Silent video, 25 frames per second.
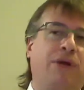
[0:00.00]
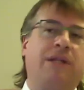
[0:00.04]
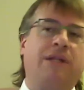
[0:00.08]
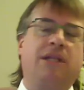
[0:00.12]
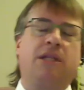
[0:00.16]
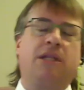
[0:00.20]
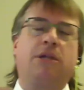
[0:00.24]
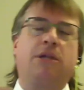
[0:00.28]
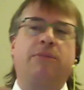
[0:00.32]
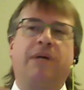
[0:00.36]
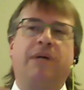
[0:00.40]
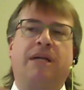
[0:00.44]
a
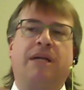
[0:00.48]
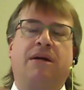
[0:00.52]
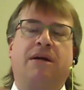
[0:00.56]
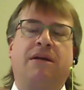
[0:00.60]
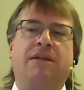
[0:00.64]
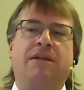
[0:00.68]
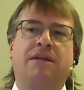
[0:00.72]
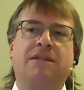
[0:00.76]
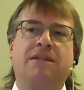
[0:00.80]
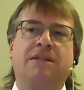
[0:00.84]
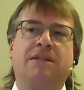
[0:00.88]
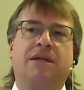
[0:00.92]
little bit
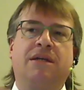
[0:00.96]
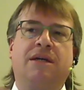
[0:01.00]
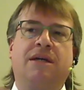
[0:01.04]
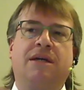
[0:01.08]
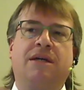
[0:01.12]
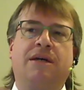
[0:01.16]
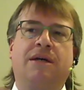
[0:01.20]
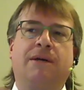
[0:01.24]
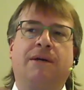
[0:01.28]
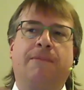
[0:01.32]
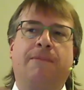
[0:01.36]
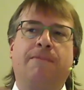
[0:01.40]
on this,
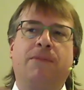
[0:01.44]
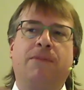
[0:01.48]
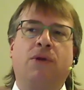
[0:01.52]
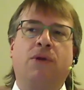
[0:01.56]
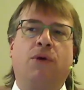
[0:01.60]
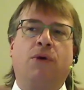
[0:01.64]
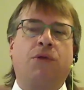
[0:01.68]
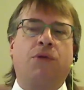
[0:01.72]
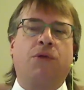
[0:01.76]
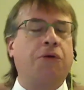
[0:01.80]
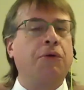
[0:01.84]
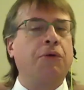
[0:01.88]

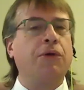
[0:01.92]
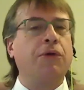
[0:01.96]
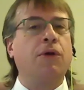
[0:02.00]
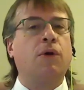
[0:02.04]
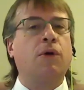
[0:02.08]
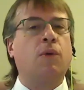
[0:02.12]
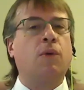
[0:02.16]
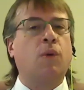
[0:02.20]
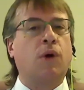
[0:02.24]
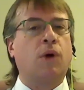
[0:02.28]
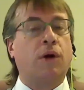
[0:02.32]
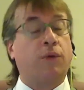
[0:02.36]
through
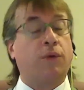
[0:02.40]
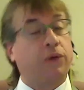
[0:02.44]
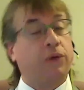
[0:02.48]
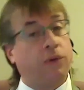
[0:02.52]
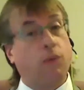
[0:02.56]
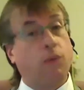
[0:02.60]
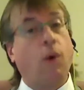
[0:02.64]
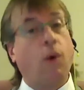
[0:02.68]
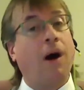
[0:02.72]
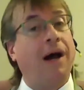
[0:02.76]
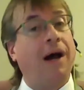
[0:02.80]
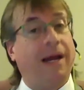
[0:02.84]
your work
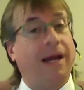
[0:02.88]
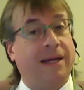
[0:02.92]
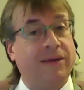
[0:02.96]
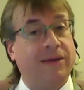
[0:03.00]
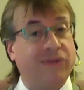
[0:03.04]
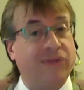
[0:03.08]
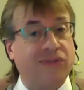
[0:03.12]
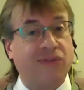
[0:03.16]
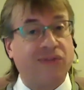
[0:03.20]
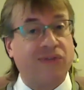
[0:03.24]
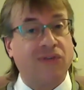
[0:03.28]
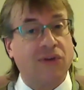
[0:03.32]
with
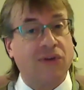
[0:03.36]
WISE,